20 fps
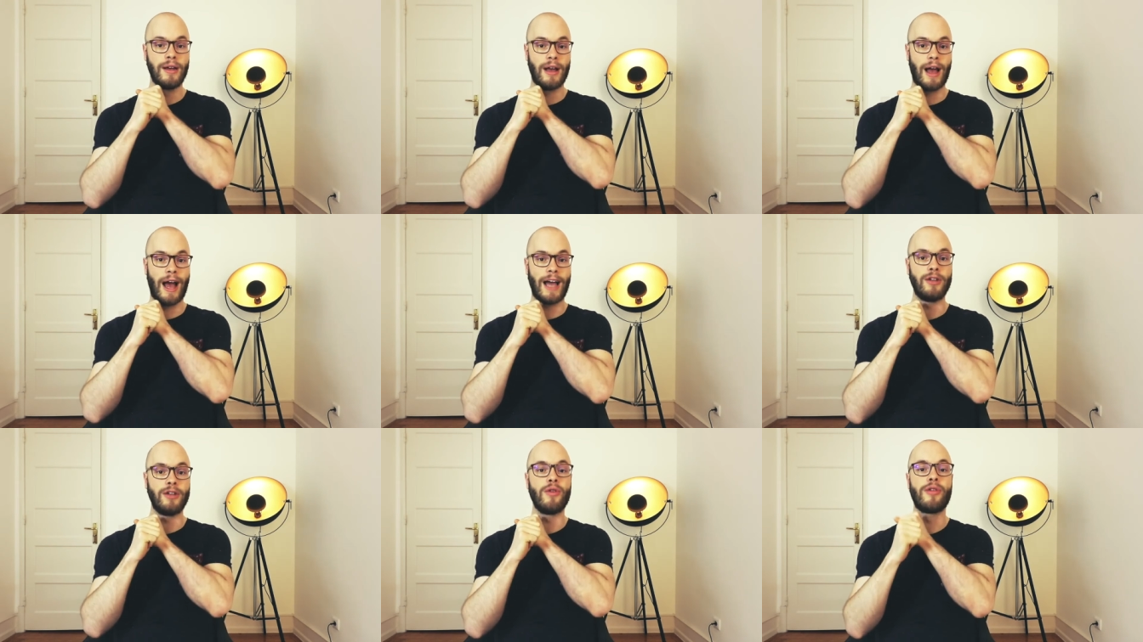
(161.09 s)

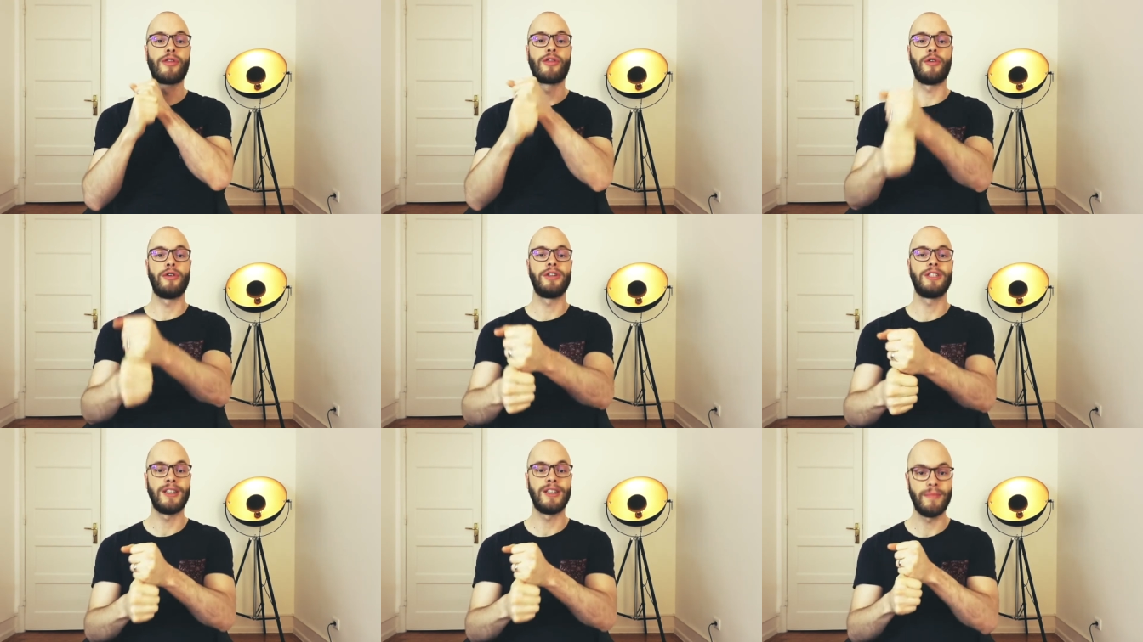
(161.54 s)
I do
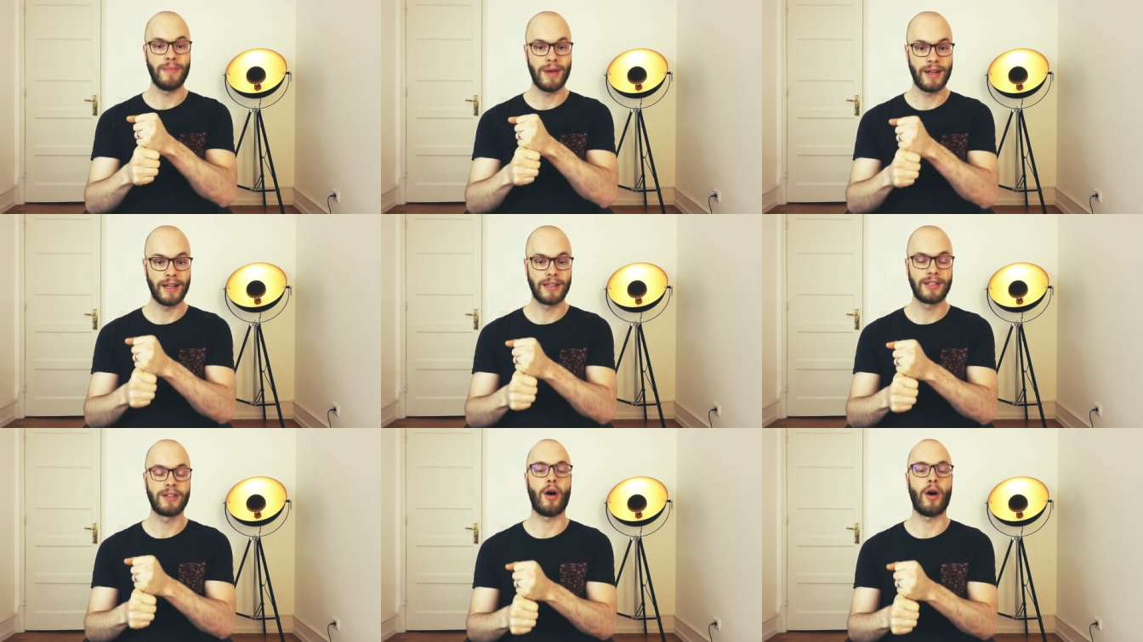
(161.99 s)
30
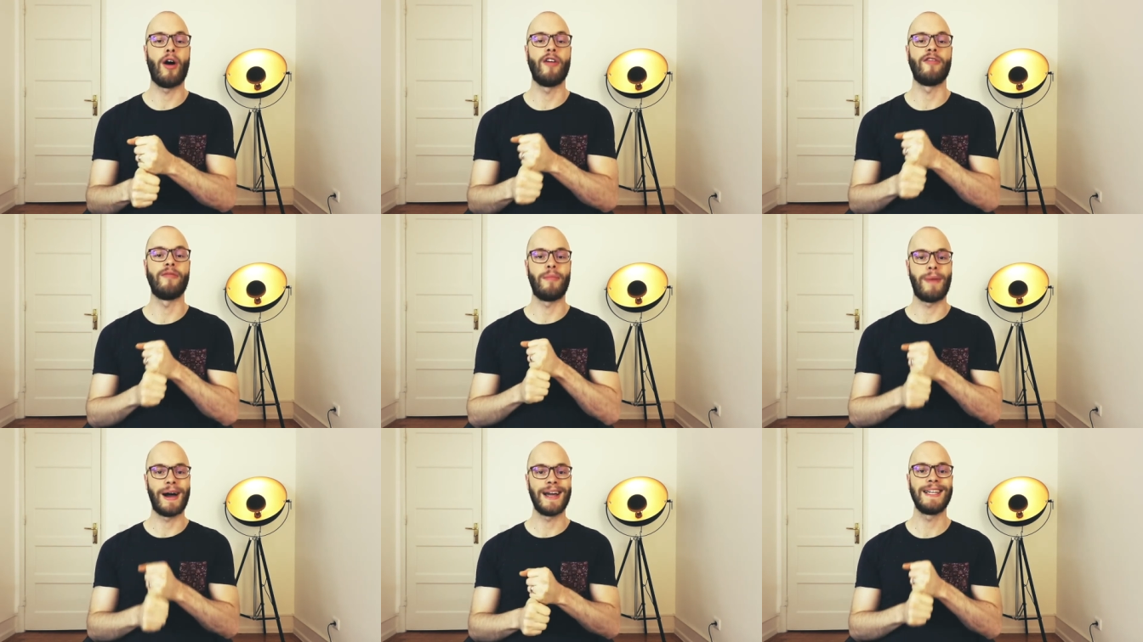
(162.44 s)
minutes of
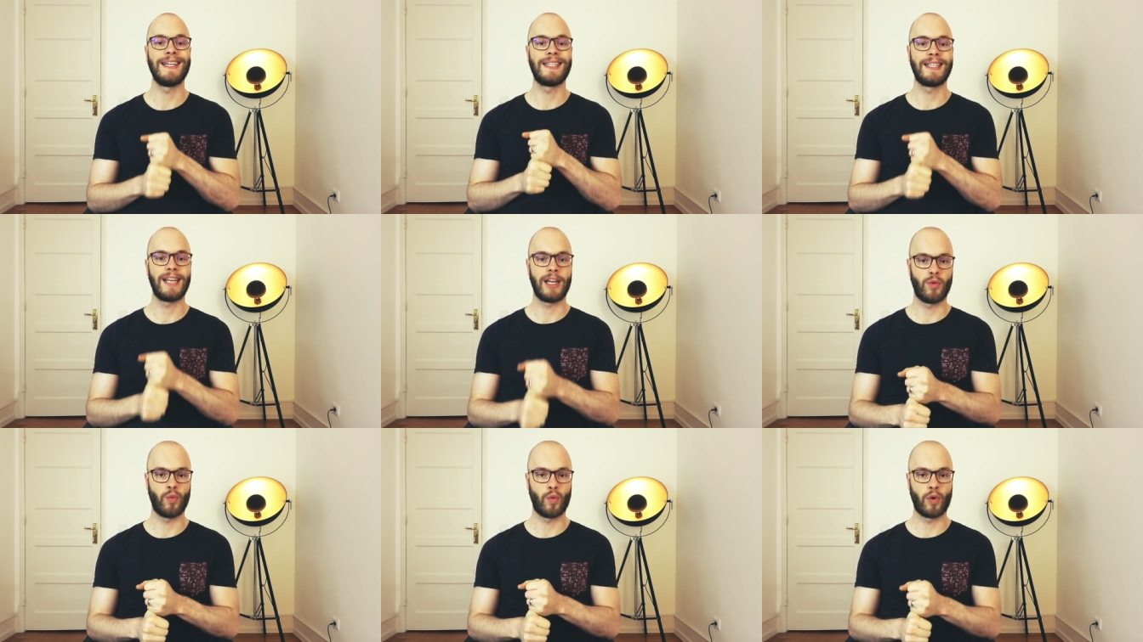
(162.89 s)

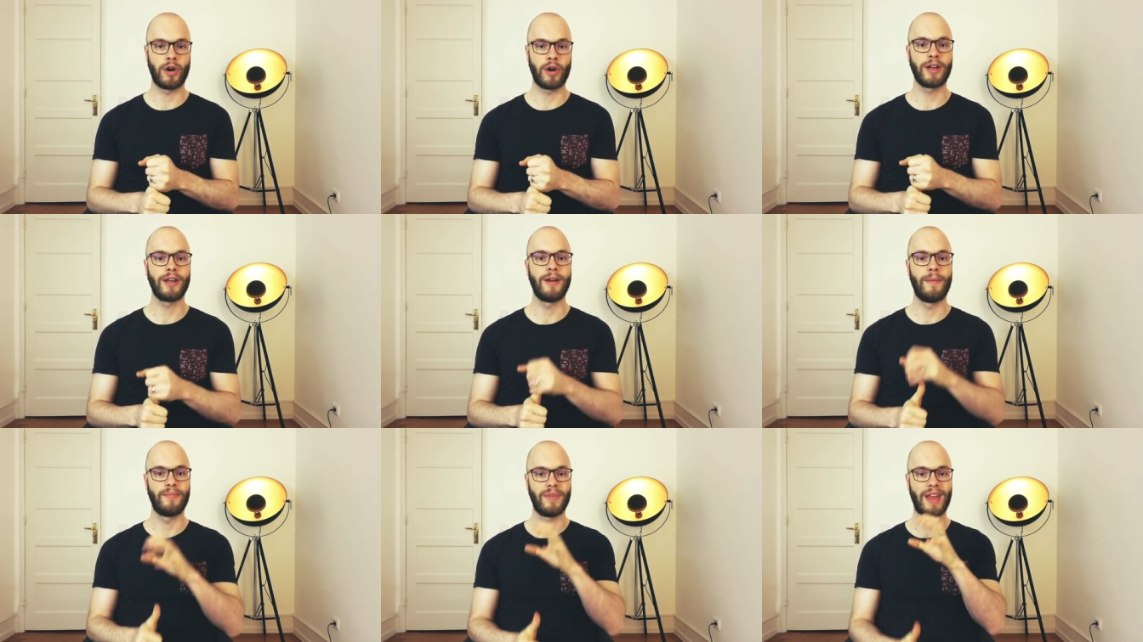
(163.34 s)
mindset
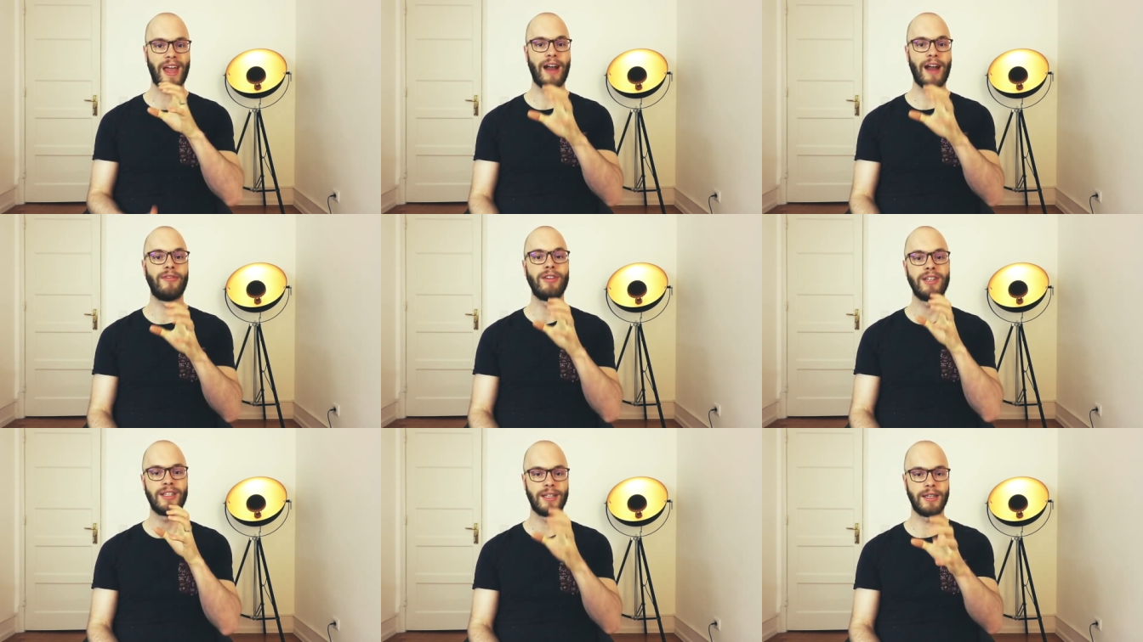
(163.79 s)
work
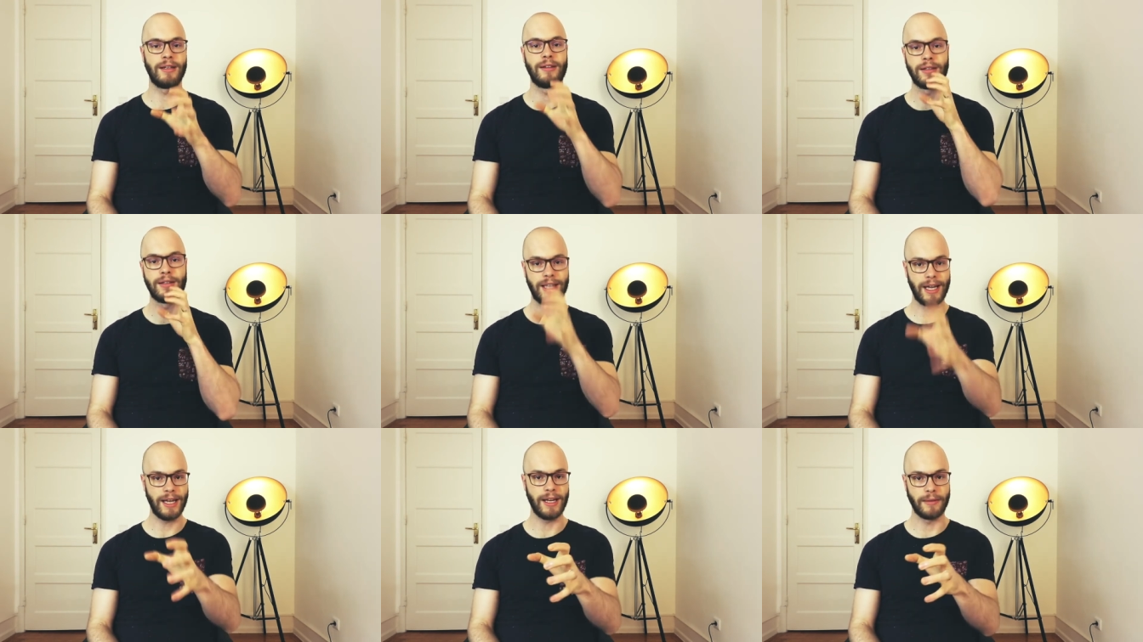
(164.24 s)
every
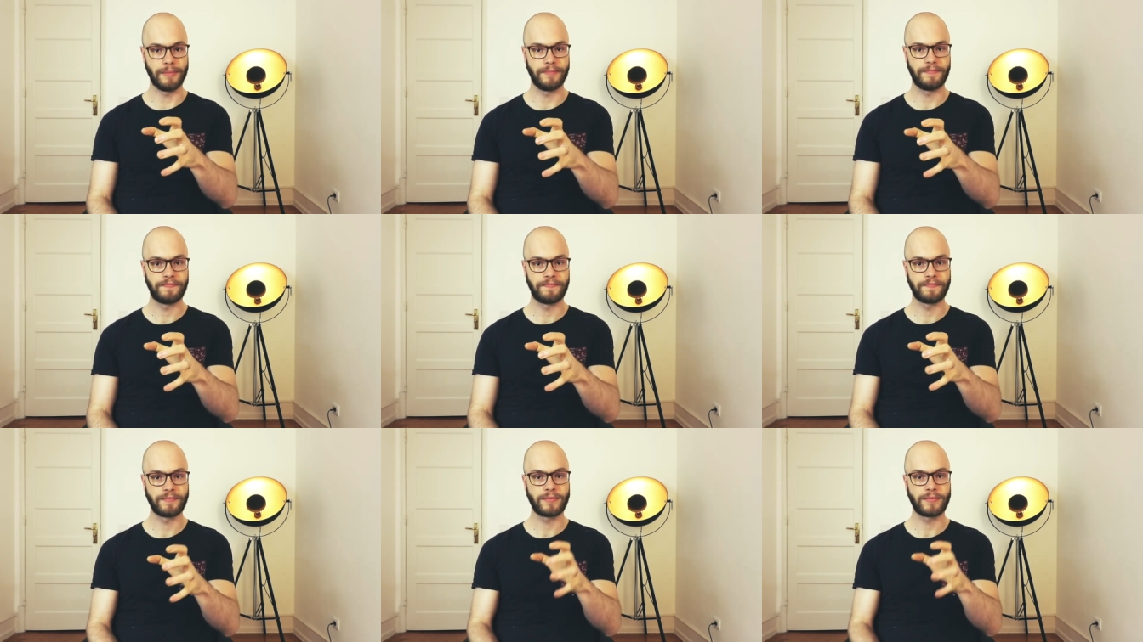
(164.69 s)
single day.